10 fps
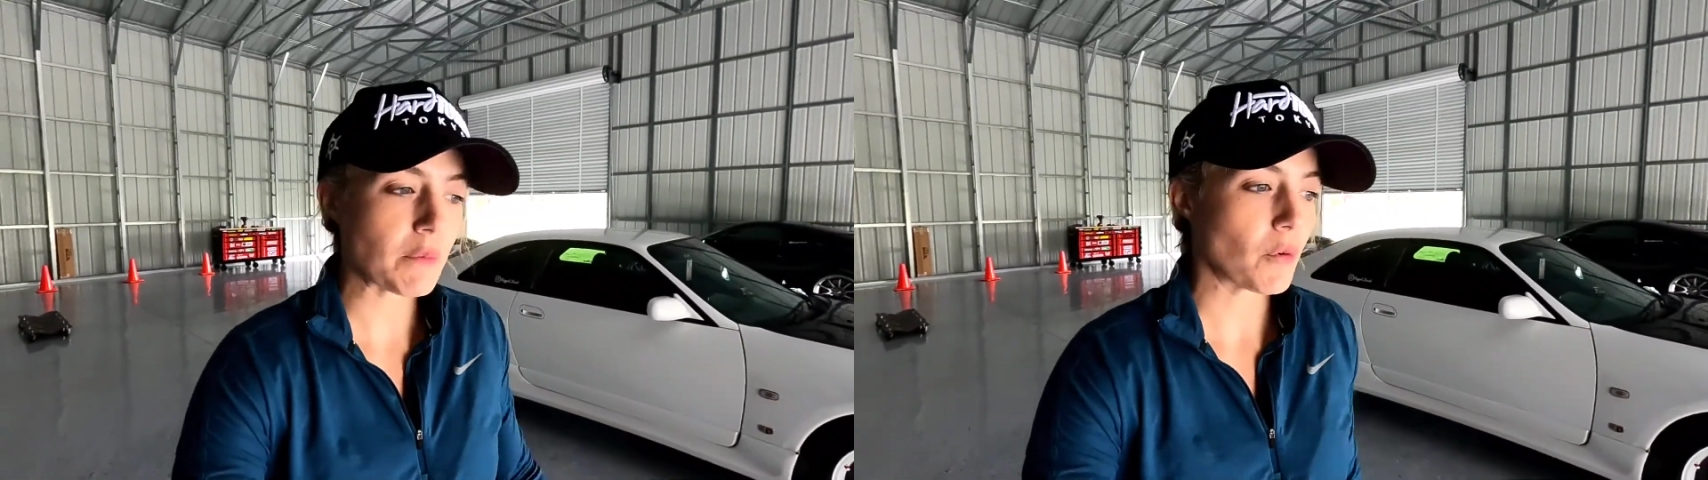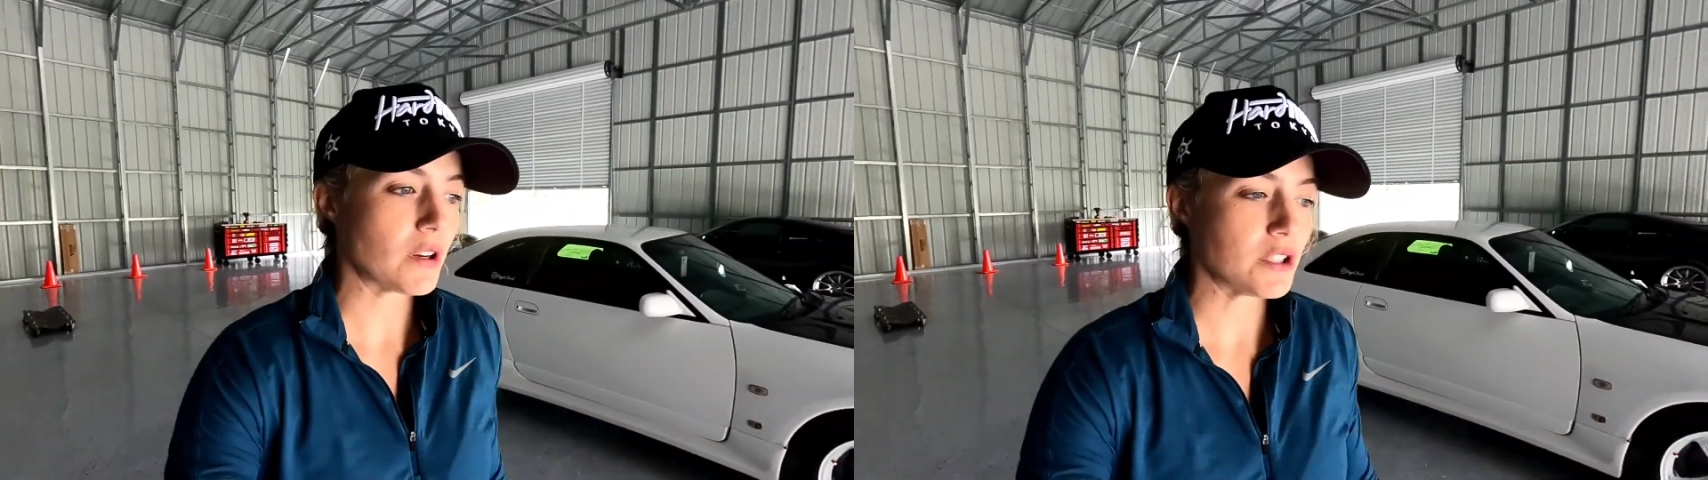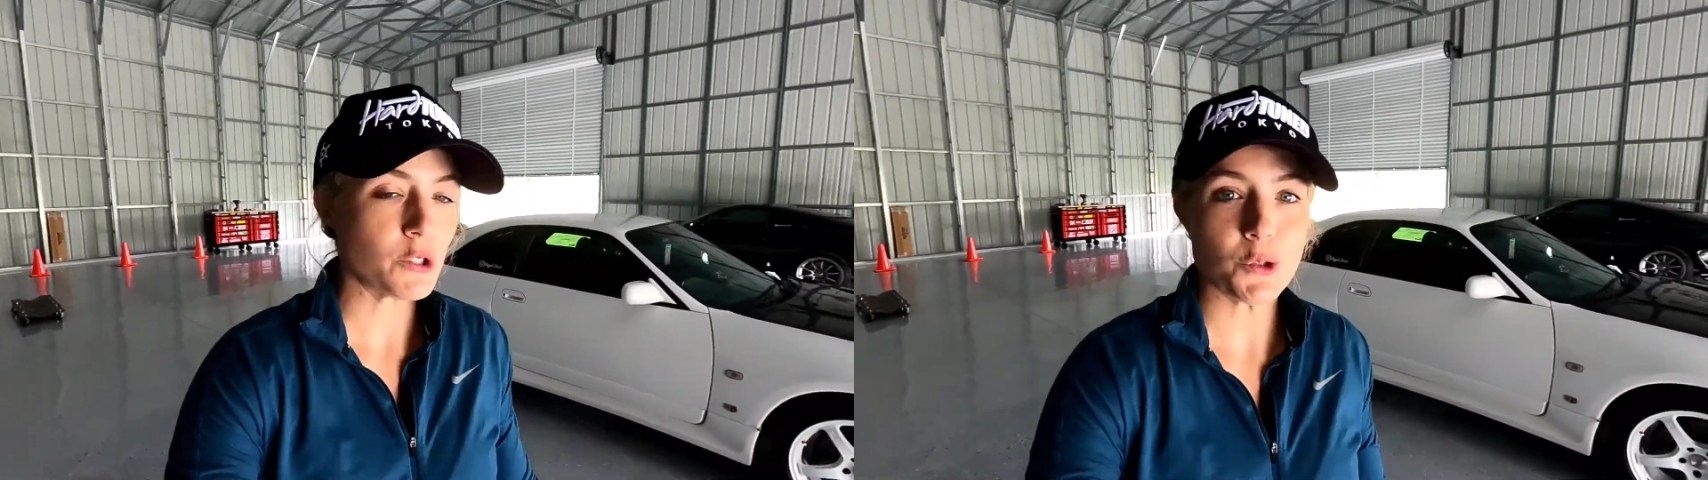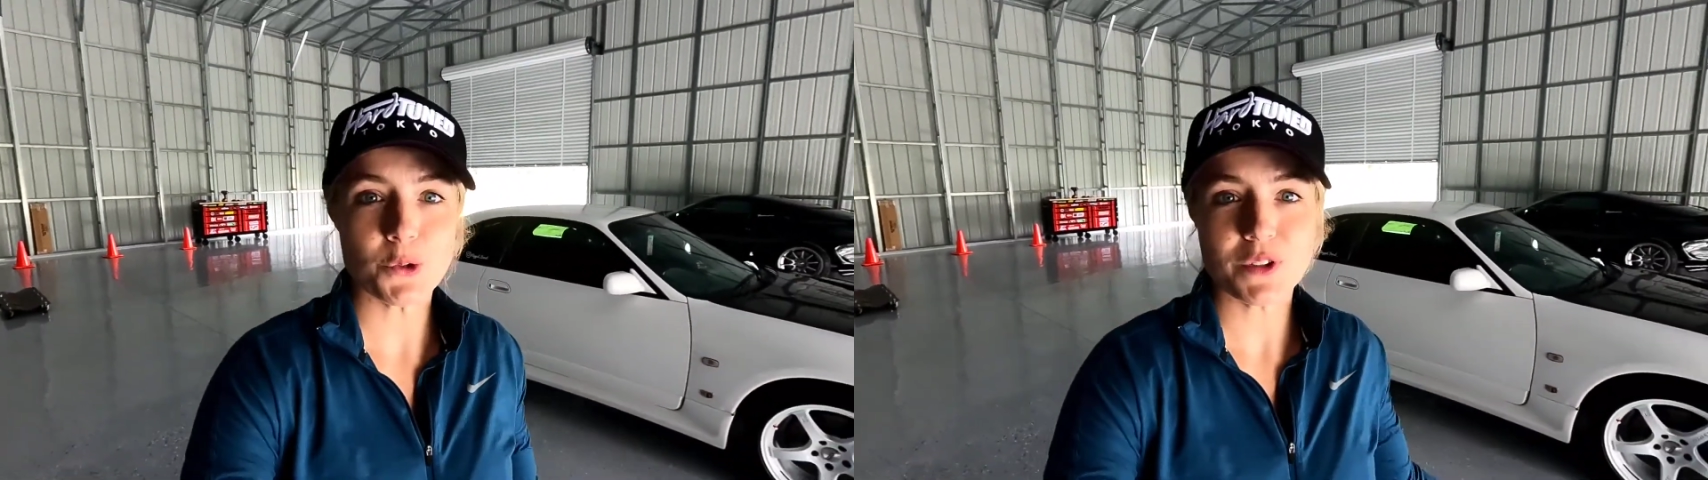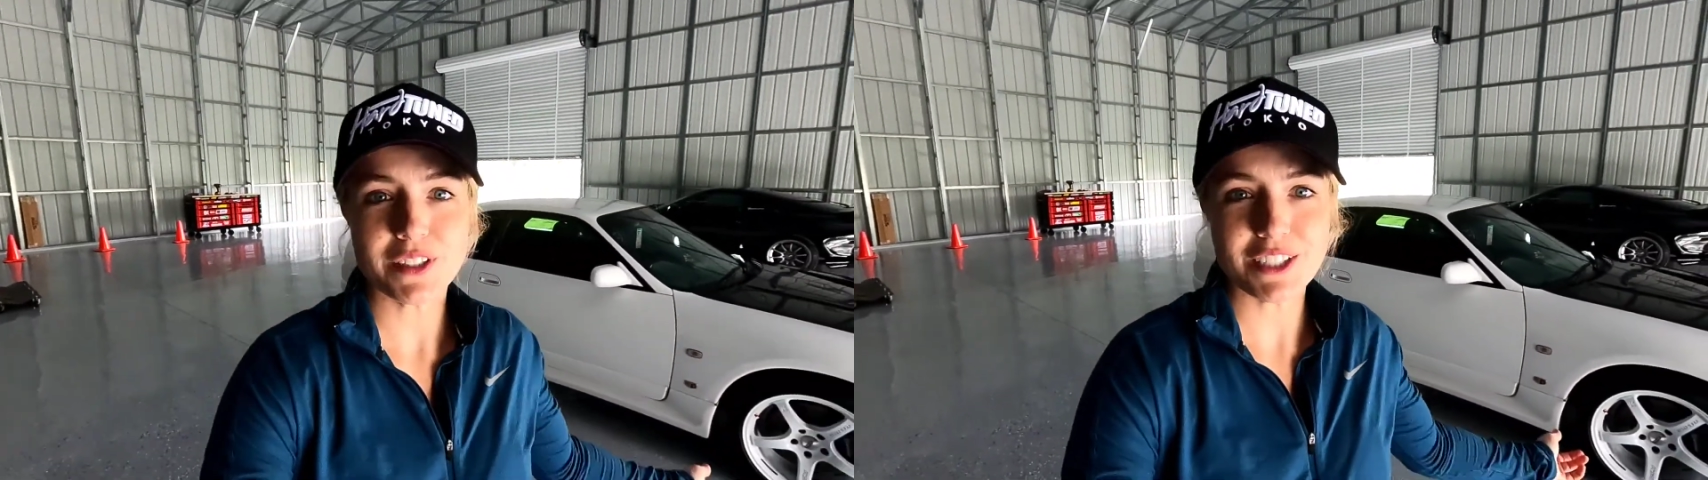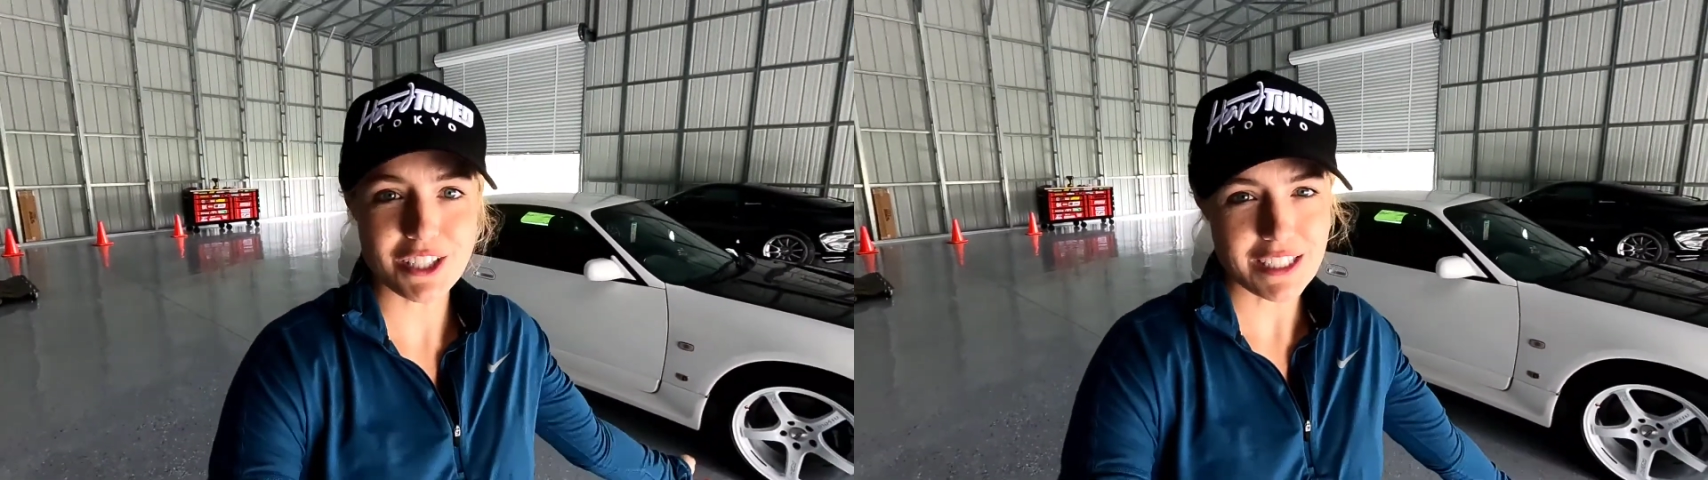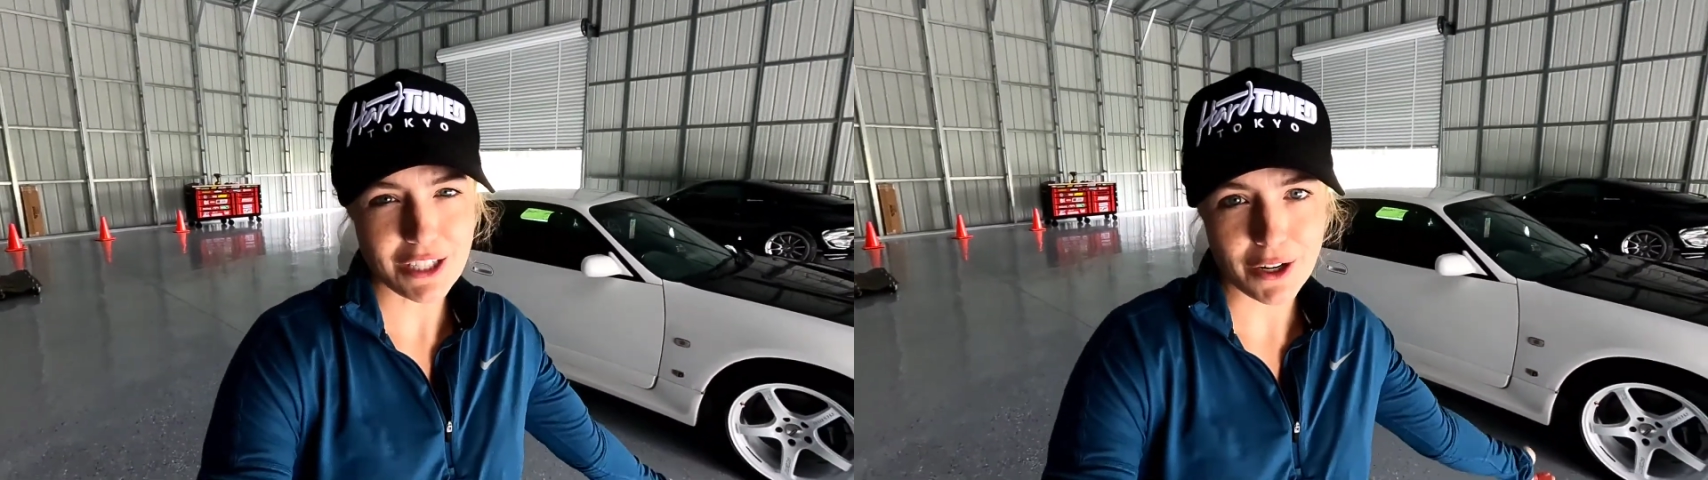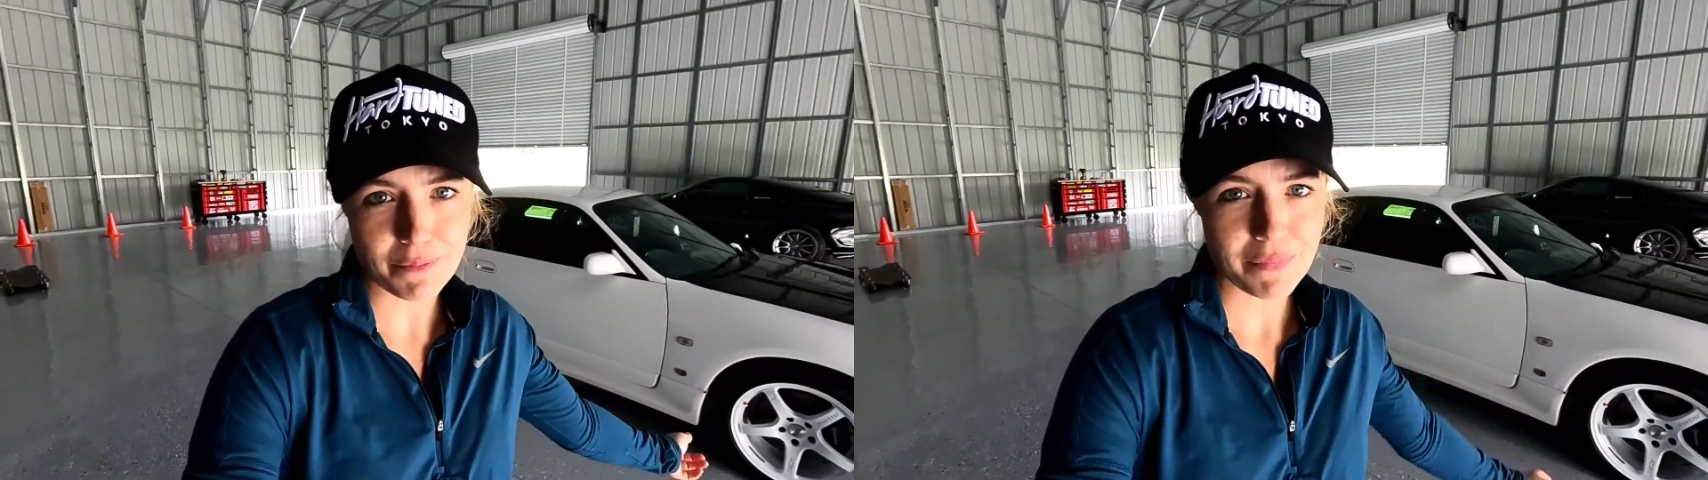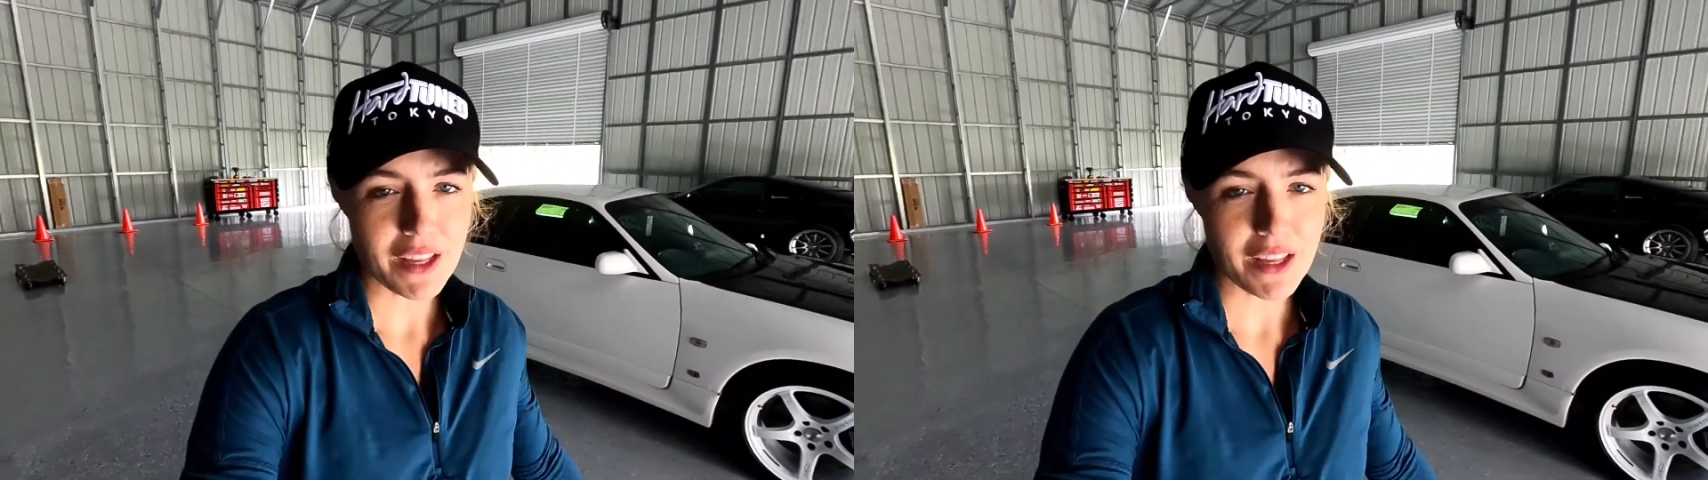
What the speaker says: I'm going to do the GTR.